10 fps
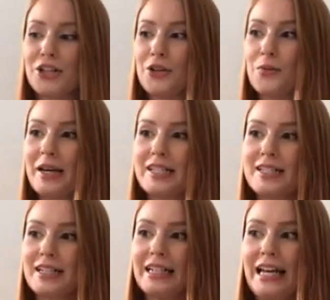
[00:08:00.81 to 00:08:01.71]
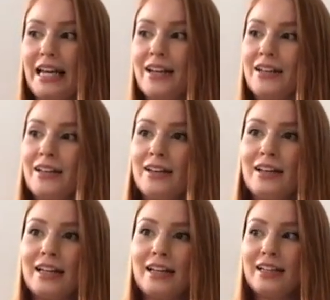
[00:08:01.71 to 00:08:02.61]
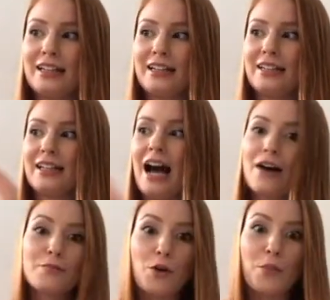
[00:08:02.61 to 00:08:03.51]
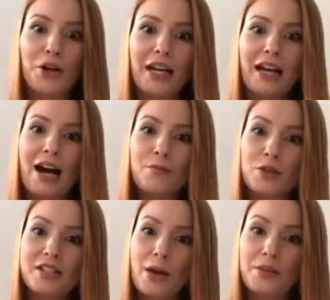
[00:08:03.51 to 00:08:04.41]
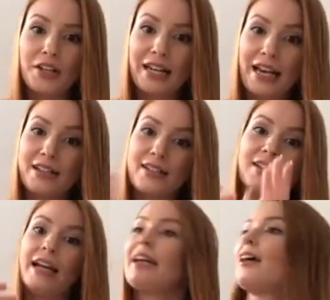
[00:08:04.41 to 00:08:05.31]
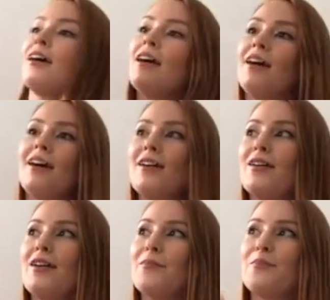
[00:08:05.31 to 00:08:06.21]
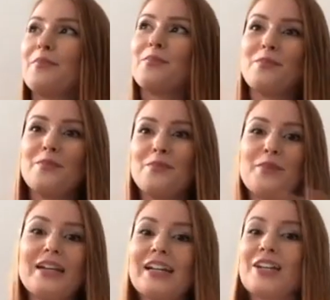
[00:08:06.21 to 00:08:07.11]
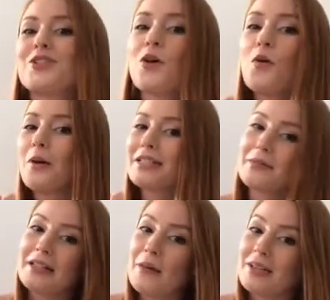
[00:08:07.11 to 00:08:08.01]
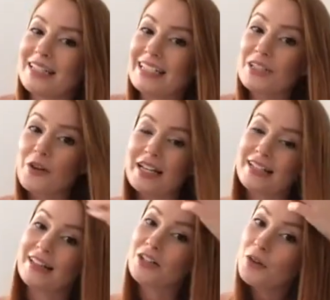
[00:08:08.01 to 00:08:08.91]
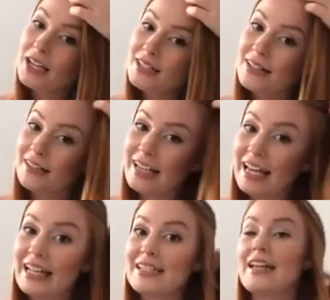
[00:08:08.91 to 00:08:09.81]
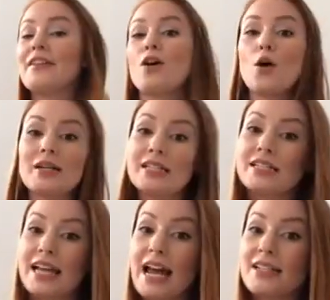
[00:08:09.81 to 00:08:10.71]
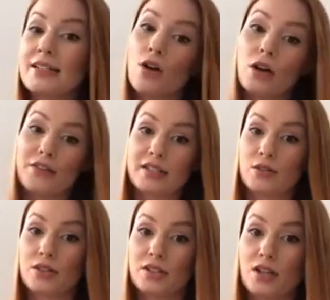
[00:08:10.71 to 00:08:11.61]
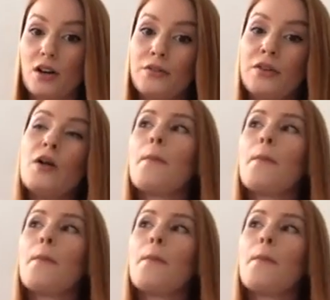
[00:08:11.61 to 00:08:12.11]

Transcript: to basically have more money, have more time with their kids, and like, because no one wants to be that busy. It's crazy, and they don't get to see their kids, and they're always in debt and all of this sort of stuff.